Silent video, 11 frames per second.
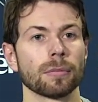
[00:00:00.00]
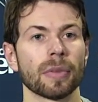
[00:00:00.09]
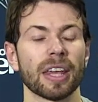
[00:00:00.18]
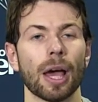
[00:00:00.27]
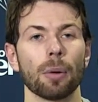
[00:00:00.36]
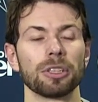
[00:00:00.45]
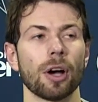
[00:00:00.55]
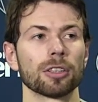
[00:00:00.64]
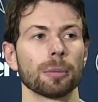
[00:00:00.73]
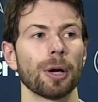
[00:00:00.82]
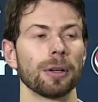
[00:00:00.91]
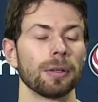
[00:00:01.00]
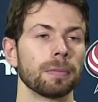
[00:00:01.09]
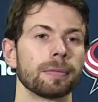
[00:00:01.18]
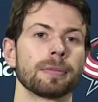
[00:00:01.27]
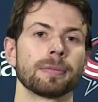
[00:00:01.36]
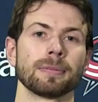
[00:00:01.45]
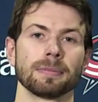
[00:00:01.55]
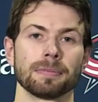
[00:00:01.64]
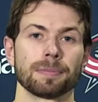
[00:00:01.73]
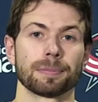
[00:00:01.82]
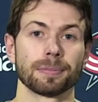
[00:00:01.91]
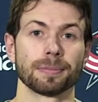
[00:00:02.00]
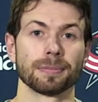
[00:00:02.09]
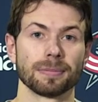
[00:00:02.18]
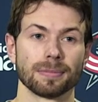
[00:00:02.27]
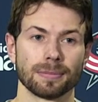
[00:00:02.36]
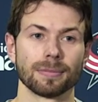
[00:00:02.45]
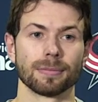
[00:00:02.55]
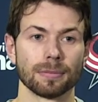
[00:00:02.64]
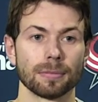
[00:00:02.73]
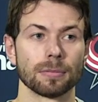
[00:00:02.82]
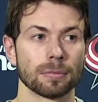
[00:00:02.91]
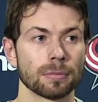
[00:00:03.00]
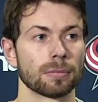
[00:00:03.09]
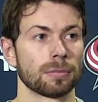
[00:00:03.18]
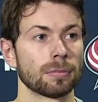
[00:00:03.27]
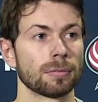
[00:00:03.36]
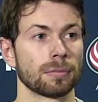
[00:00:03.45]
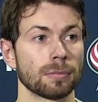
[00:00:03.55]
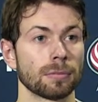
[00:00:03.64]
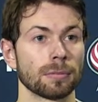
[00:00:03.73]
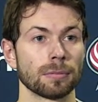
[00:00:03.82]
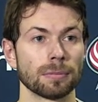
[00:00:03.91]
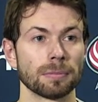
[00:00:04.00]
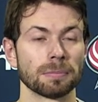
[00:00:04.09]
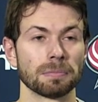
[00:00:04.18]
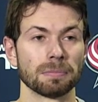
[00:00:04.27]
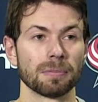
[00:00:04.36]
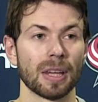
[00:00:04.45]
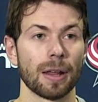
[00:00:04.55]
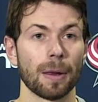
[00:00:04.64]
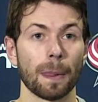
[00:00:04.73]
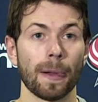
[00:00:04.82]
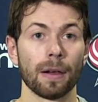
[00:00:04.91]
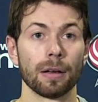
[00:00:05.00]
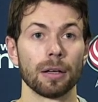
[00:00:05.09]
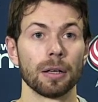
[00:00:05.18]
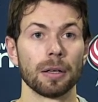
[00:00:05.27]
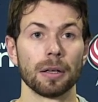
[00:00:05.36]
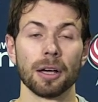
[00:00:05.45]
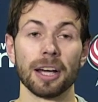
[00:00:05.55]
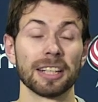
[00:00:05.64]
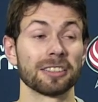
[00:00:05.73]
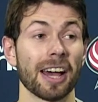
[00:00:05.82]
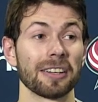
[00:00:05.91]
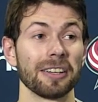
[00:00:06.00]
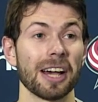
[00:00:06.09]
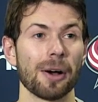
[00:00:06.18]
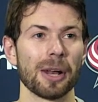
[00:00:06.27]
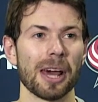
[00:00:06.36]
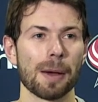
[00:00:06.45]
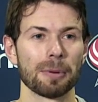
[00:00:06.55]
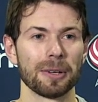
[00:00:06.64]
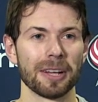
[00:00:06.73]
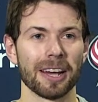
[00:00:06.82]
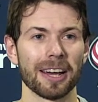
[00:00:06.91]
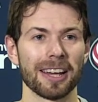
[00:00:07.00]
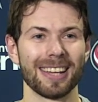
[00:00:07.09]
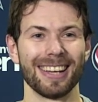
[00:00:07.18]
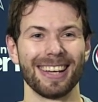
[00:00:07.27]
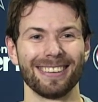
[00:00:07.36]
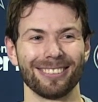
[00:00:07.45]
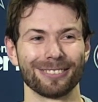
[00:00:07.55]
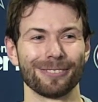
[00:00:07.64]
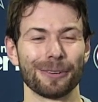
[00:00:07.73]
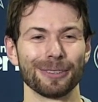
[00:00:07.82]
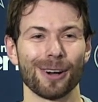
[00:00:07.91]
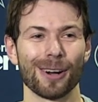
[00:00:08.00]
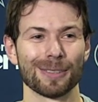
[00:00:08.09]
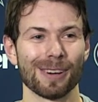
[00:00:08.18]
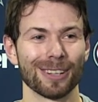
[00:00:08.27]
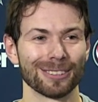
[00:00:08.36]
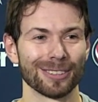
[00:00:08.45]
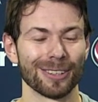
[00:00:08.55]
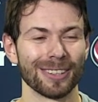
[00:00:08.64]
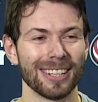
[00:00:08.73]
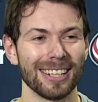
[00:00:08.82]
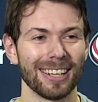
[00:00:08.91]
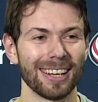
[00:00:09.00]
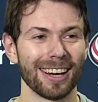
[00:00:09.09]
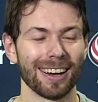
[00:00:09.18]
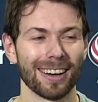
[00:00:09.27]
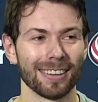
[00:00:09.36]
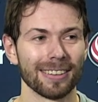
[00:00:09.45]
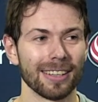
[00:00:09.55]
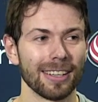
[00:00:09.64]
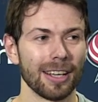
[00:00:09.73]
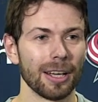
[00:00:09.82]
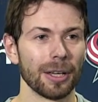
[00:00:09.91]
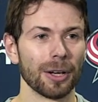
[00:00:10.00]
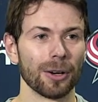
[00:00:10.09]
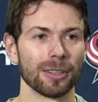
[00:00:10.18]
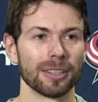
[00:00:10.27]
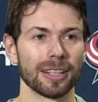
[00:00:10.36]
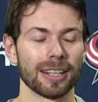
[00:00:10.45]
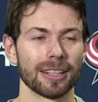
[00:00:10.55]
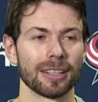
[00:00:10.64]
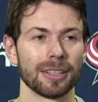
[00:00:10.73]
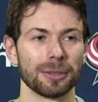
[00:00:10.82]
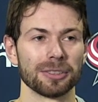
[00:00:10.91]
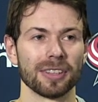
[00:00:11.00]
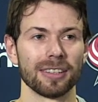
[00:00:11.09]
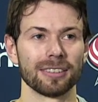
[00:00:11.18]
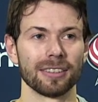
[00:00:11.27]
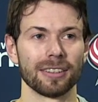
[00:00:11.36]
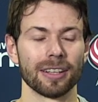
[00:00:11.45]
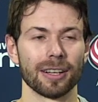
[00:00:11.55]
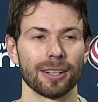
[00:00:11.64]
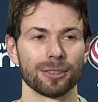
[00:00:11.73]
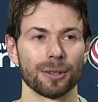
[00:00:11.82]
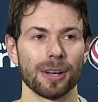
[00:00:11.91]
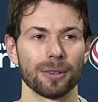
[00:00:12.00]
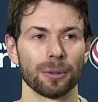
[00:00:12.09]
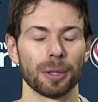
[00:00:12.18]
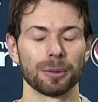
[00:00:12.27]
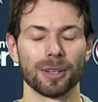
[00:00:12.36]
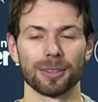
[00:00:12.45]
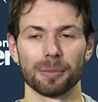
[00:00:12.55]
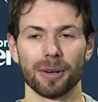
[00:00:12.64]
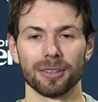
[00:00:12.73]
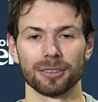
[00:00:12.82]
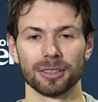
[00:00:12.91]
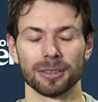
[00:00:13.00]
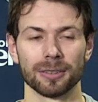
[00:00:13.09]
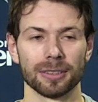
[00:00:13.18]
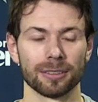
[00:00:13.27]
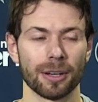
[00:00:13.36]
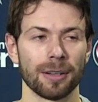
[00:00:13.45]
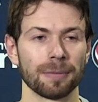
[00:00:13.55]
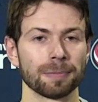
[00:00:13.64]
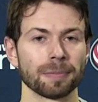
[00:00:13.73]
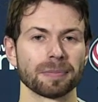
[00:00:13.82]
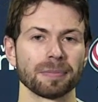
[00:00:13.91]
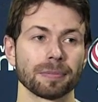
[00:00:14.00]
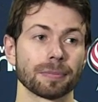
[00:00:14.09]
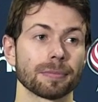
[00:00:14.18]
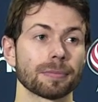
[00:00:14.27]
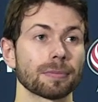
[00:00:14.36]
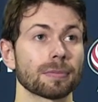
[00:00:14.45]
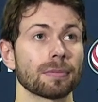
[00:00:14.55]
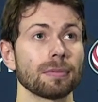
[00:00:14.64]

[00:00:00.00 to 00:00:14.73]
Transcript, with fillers: Yeah, we talked about it. Yeah, tell me what you talked about and how it sort of worked out for you. Exactly how it happened. It was what we talked about, so, you know, it was nice it turned out the way we talked about it, so that's great. Was